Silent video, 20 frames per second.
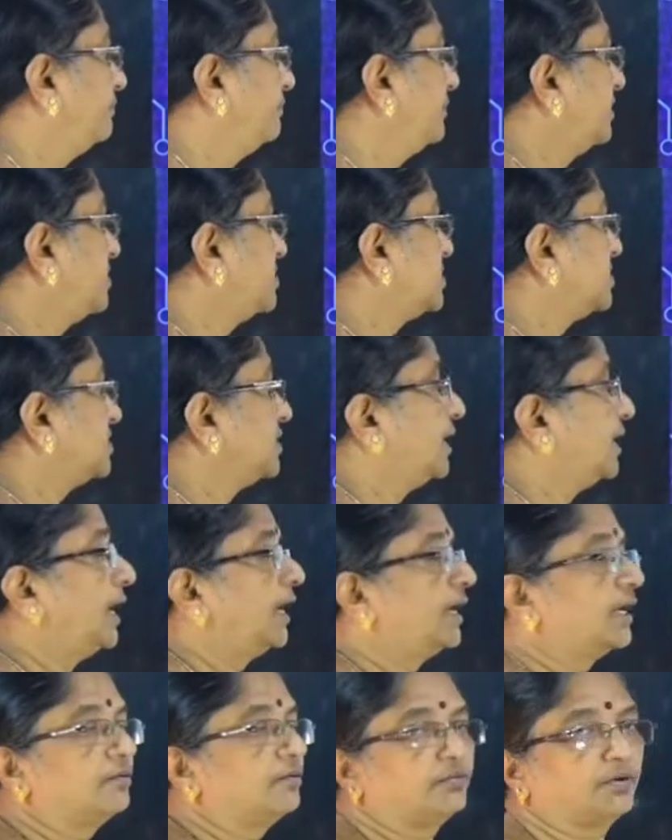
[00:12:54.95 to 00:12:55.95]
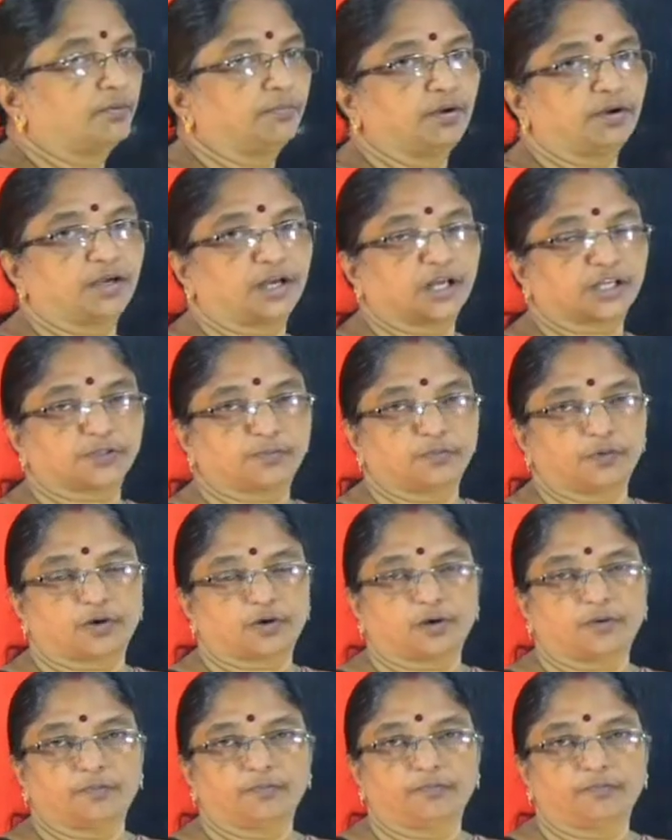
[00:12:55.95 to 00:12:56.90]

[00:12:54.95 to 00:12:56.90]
This is the diagram from your textbook.